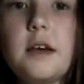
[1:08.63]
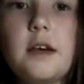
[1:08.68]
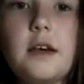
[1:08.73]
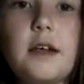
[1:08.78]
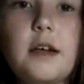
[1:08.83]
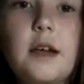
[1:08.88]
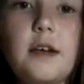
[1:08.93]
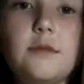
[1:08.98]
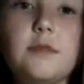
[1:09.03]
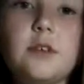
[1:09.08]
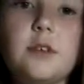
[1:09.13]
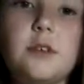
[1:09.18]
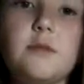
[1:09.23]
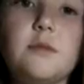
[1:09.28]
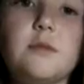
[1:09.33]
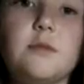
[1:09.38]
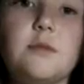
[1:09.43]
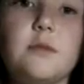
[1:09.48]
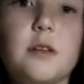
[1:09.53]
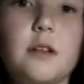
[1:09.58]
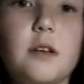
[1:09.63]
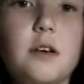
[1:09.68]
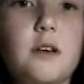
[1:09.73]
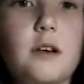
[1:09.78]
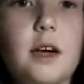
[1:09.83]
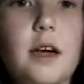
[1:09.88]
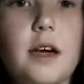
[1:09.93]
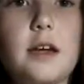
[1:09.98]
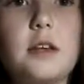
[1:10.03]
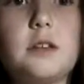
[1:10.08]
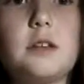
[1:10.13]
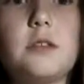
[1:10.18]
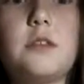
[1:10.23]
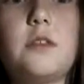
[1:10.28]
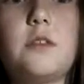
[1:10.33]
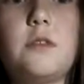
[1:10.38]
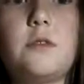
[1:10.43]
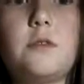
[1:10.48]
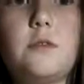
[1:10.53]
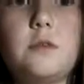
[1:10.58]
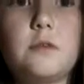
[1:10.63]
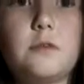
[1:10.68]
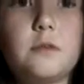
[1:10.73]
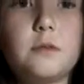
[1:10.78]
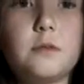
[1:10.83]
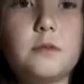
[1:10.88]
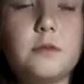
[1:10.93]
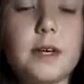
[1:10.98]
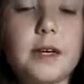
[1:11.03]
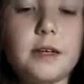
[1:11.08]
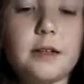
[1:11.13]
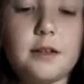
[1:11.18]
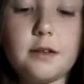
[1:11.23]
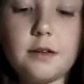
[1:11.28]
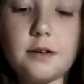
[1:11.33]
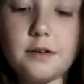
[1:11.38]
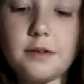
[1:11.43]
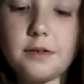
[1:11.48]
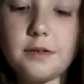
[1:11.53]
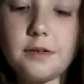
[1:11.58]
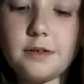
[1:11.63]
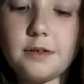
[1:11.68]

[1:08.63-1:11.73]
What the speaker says: And I really won't... Okay, so... Wait, no.